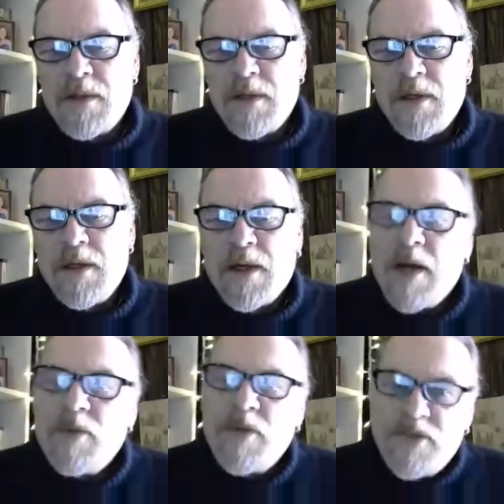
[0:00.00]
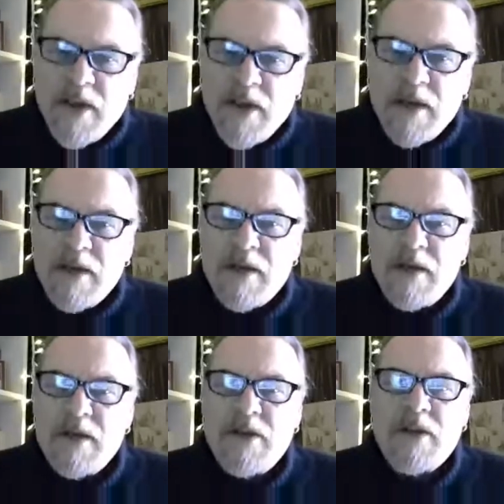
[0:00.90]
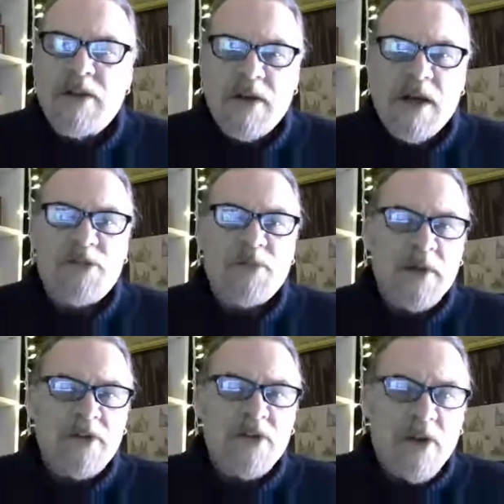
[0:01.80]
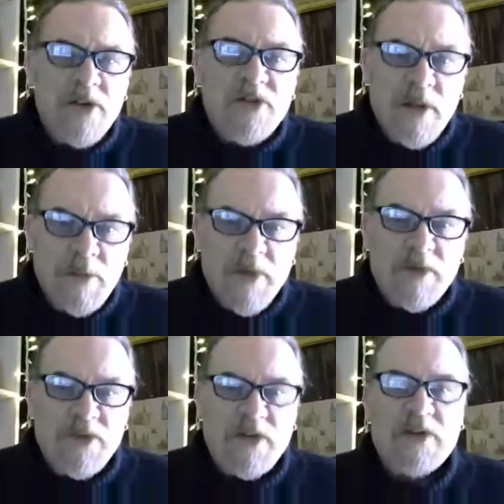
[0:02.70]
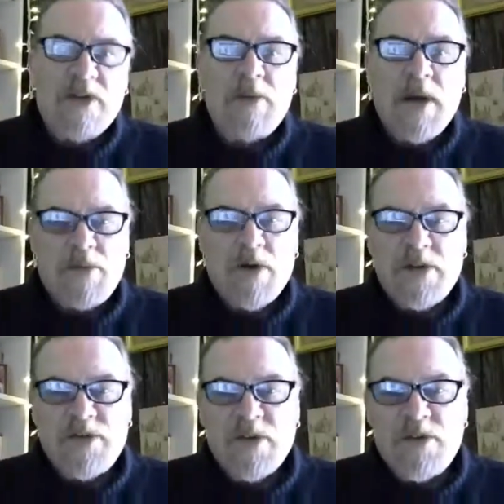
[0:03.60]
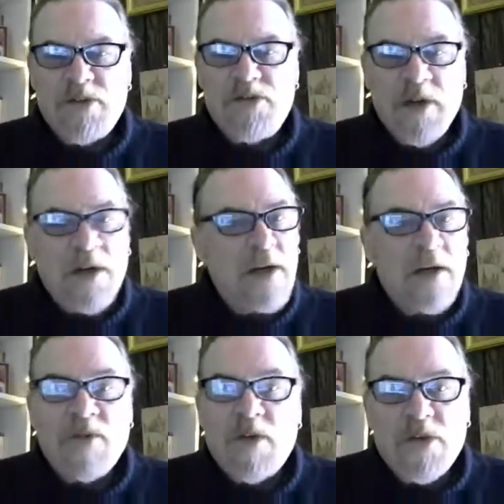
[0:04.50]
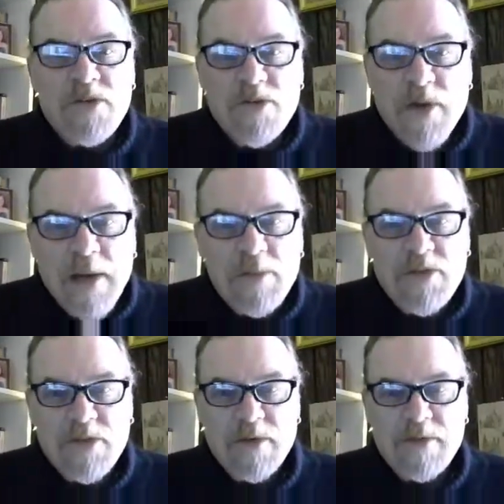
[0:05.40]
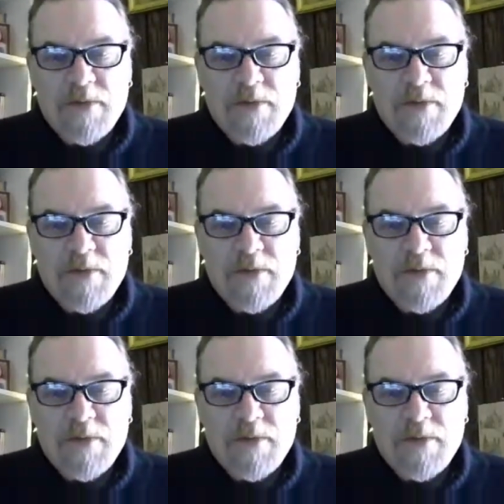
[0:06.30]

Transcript: And I would say that the gospel has largely been rejected by Protestant Christianity of all stripes,